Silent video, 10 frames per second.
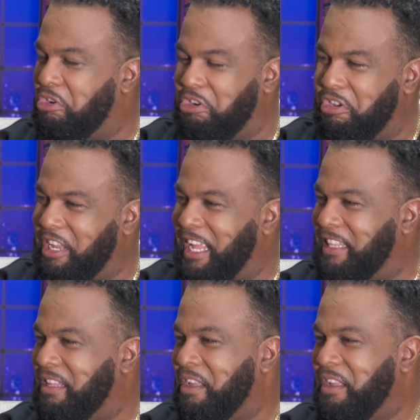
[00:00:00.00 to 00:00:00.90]
good. You
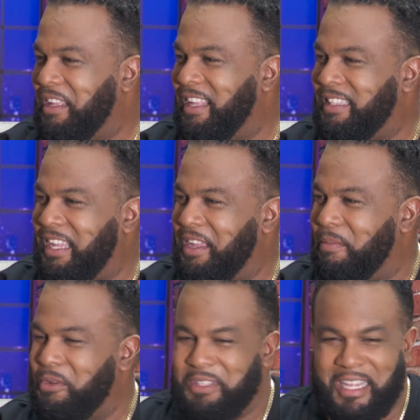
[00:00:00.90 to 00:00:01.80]
ain't. You think your
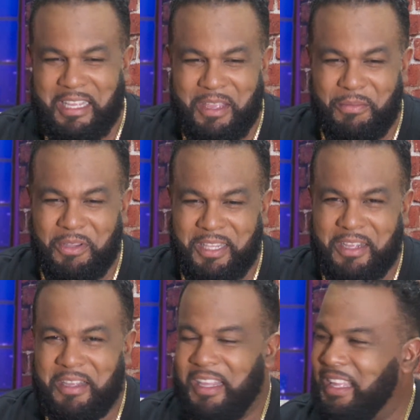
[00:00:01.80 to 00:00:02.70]
music, your music,
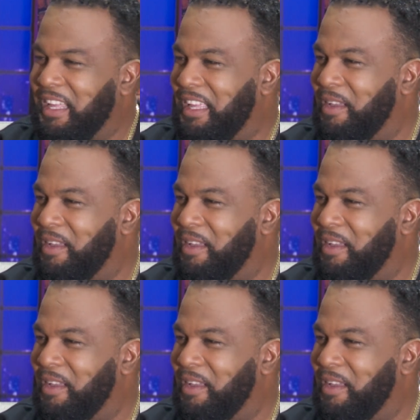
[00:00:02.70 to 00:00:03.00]
oh,